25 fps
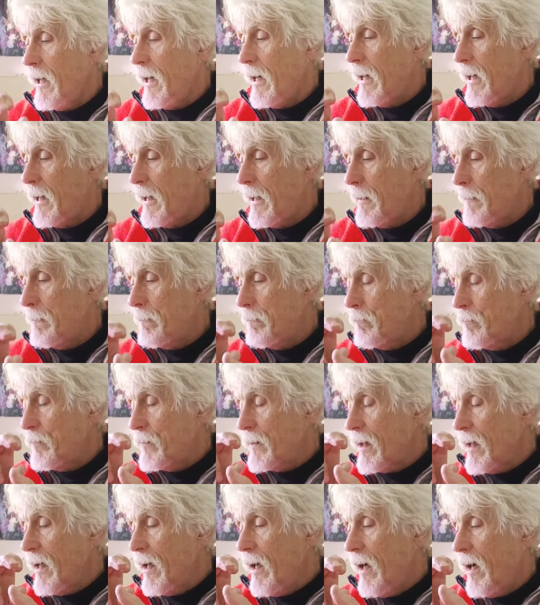I
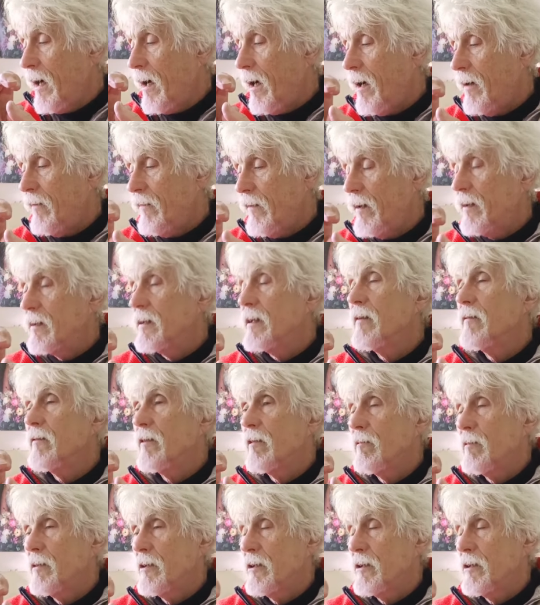find it very